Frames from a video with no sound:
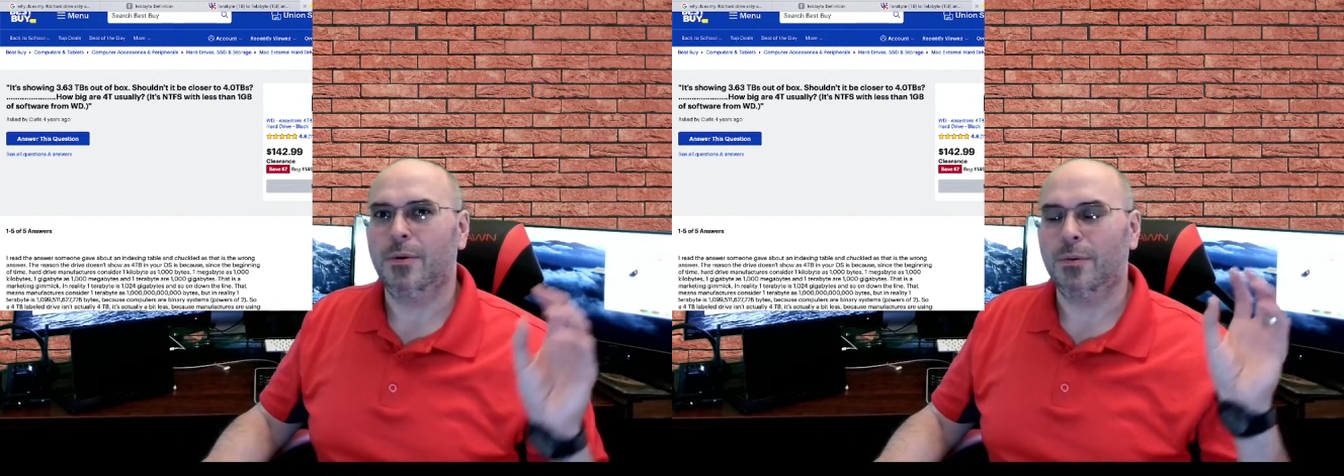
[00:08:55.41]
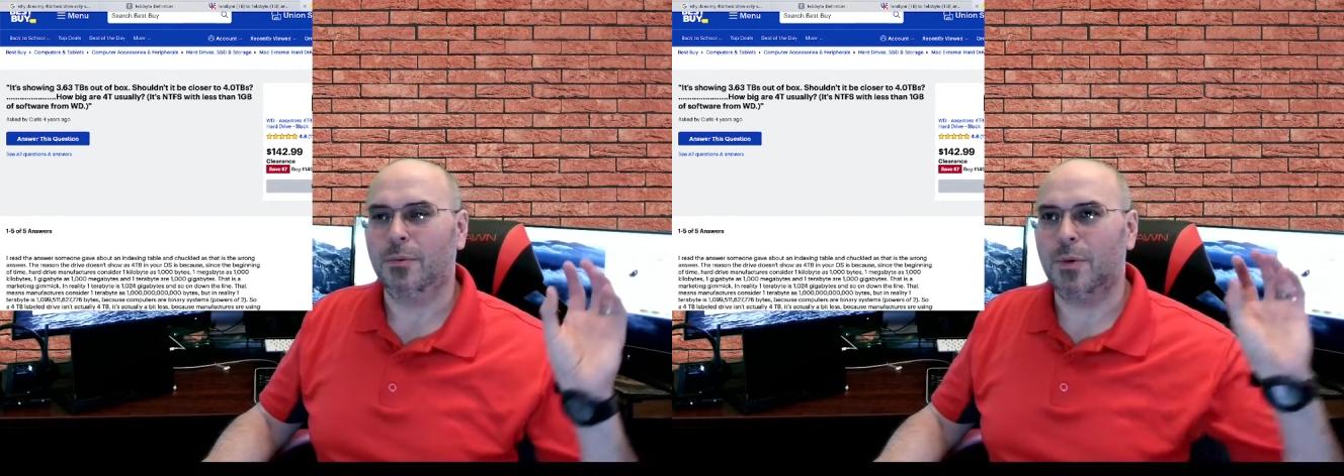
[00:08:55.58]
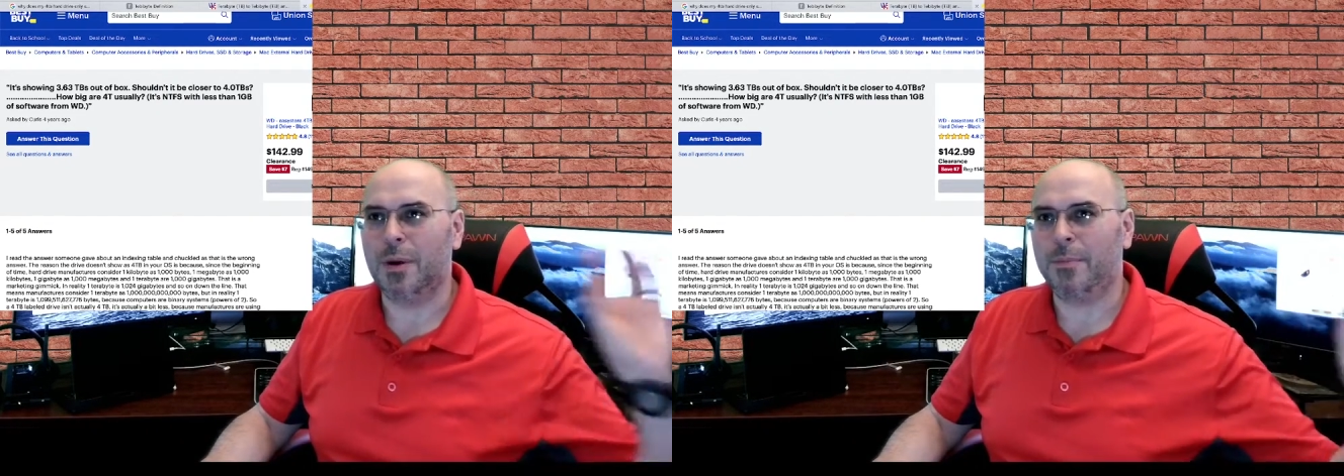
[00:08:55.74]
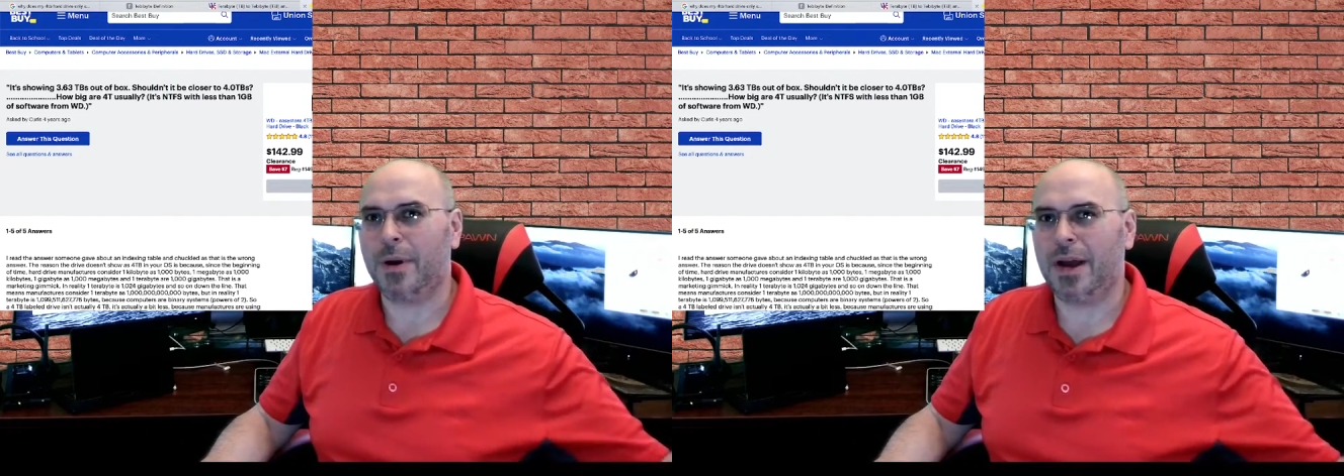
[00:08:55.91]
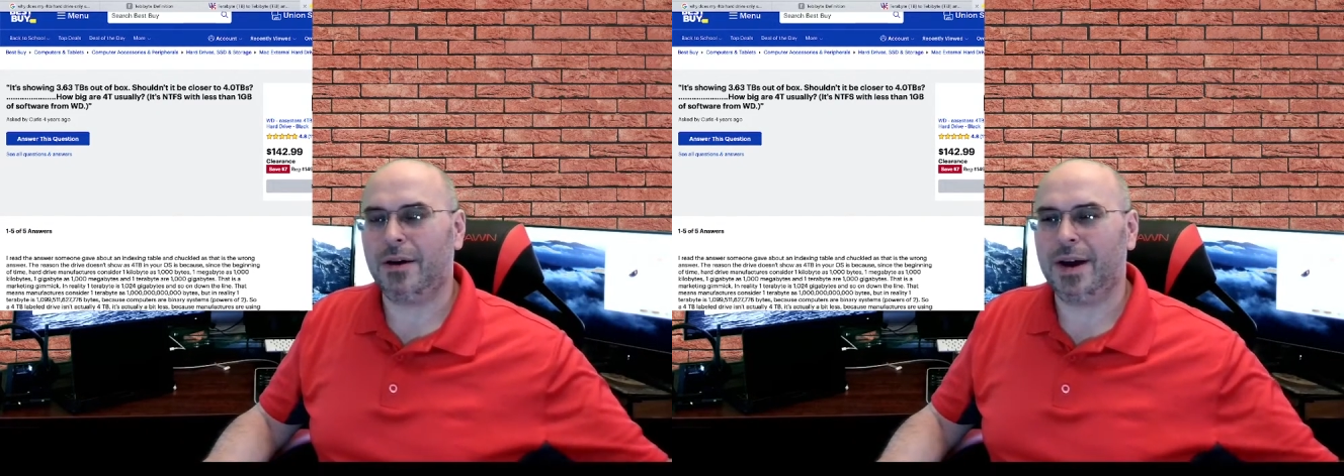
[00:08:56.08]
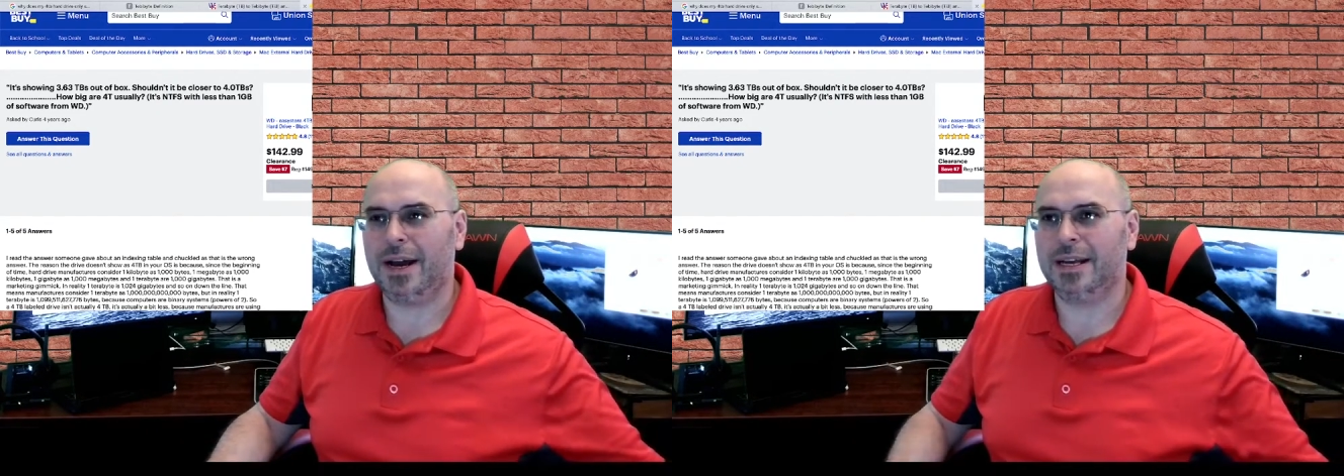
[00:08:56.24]
one
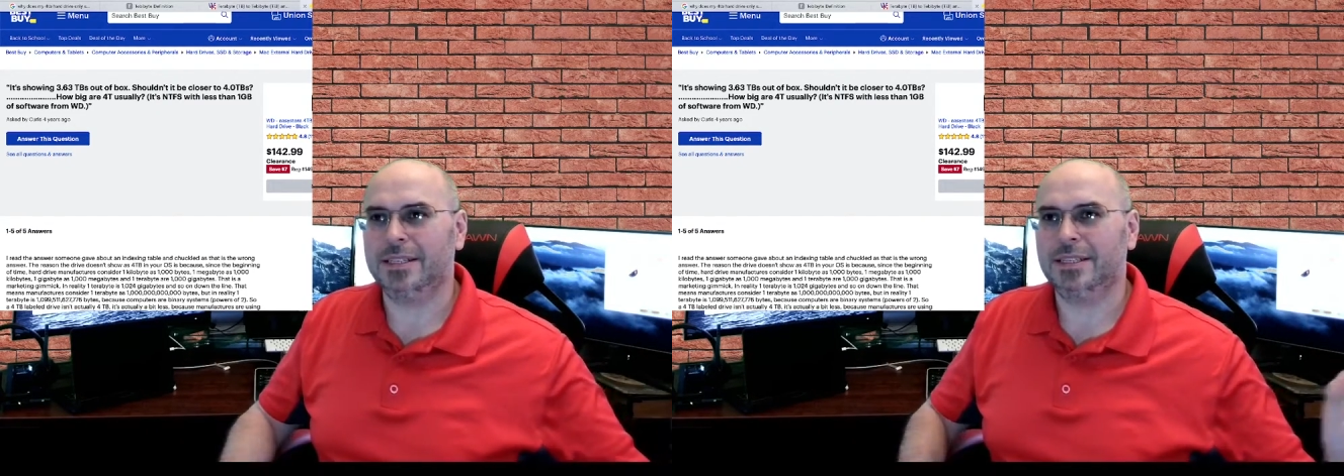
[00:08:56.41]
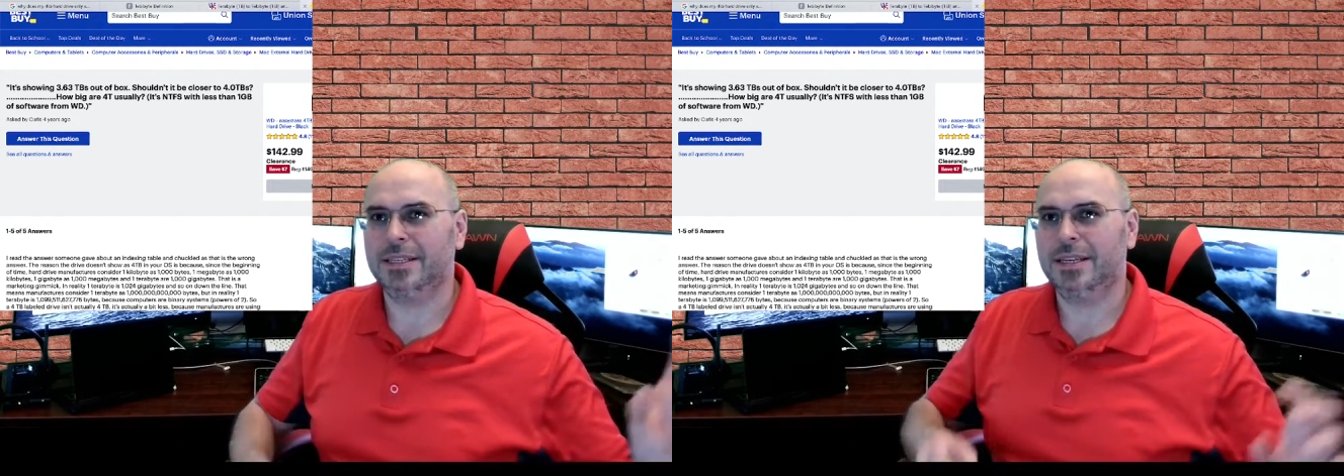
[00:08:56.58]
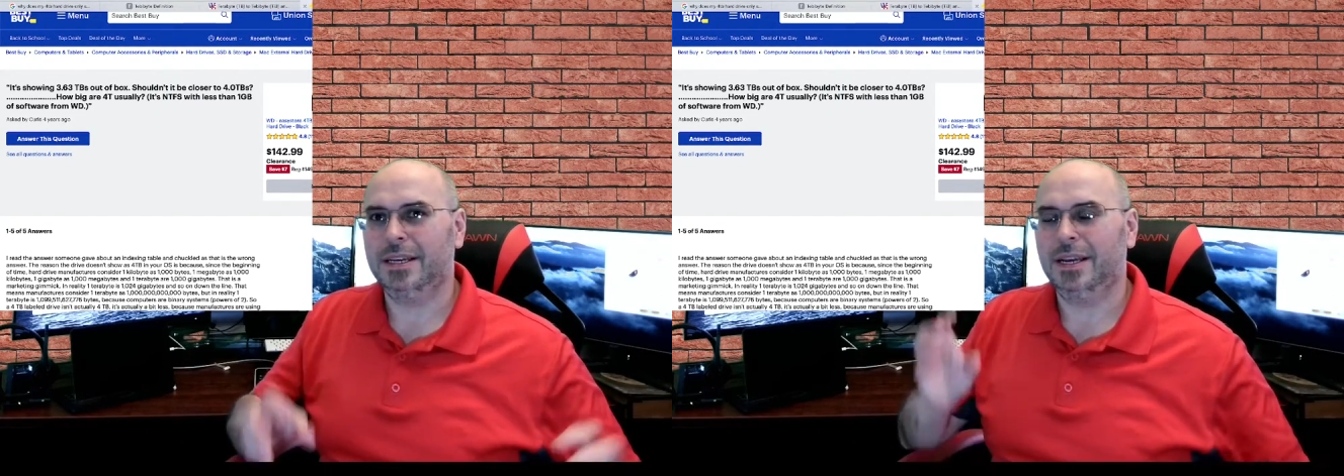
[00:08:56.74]
pile has